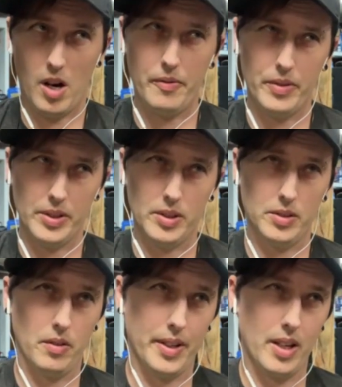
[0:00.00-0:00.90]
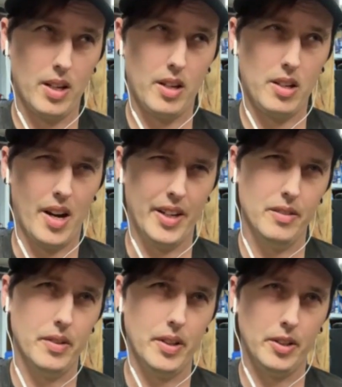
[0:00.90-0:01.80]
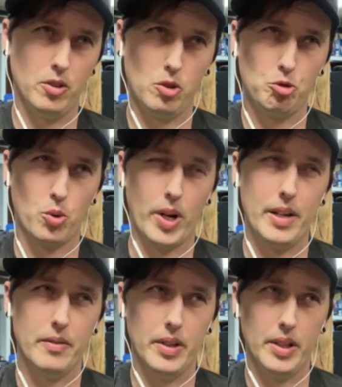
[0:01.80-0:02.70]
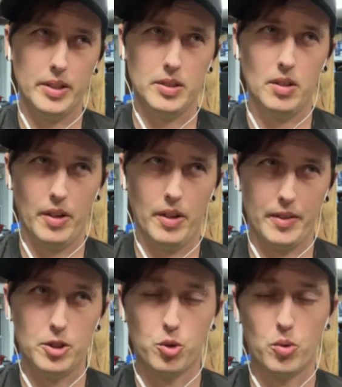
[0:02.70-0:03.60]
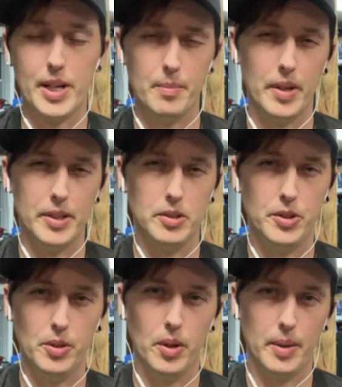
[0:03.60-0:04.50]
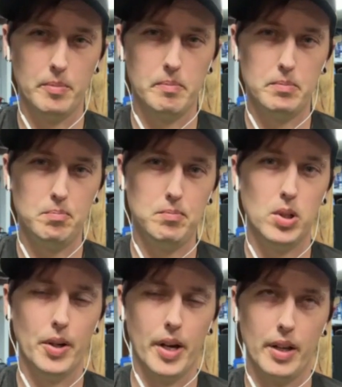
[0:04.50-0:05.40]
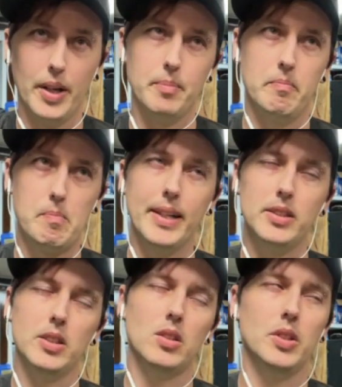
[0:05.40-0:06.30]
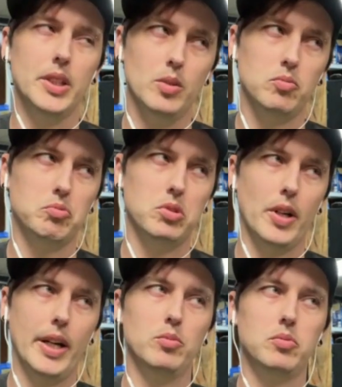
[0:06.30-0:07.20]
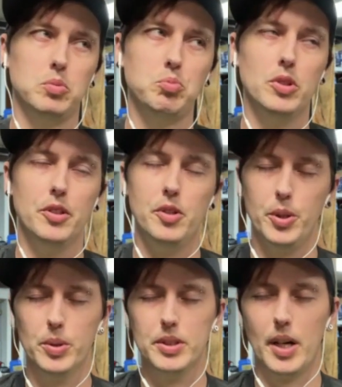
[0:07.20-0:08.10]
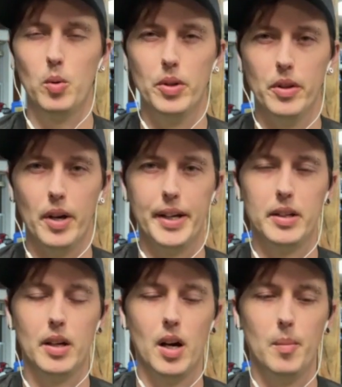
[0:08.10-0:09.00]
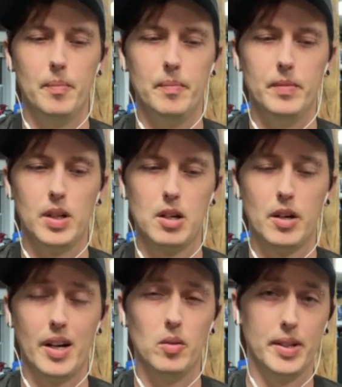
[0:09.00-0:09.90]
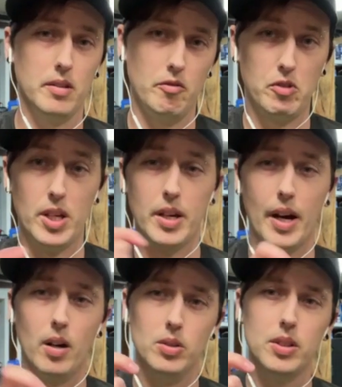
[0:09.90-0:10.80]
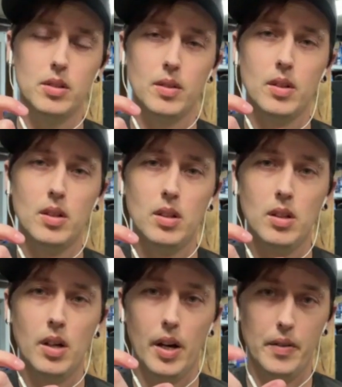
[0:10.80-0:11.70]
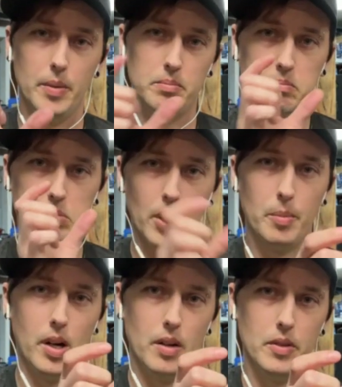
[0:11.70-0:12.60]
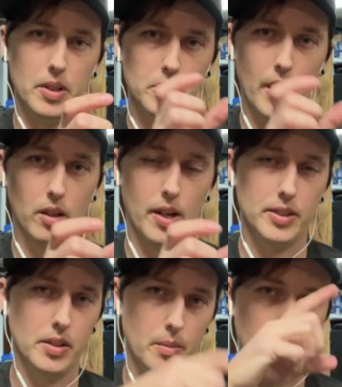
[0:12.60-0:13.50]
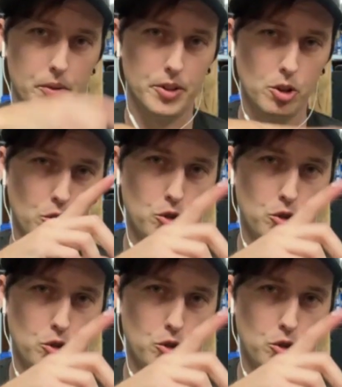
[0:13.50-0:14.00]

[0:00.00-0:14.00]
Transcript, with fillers: off as like kind of an engraving. It's like this cream that you like put on it. Like basically what I would do is I would like um cut out like decals and then put them on the shot glass and then put this